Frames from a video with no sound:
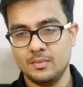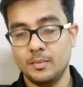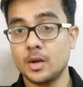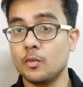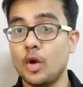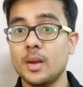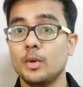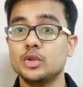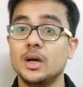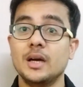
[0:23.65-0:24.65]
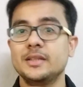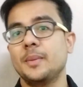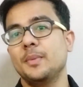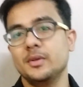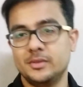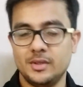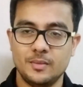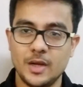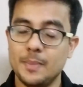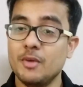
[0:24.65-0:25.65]
But what about the other person?
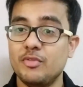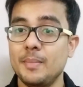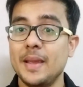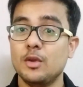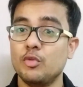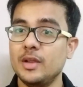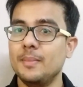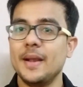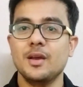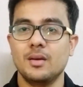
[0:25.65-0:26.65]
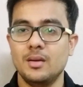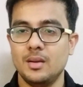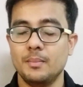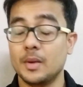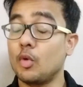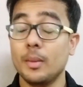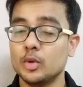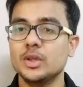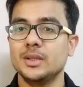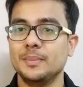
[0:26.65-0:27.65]
It may make you feel better. But what
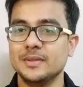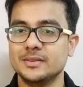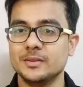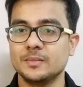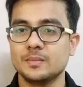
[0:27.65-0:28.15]
about the other person?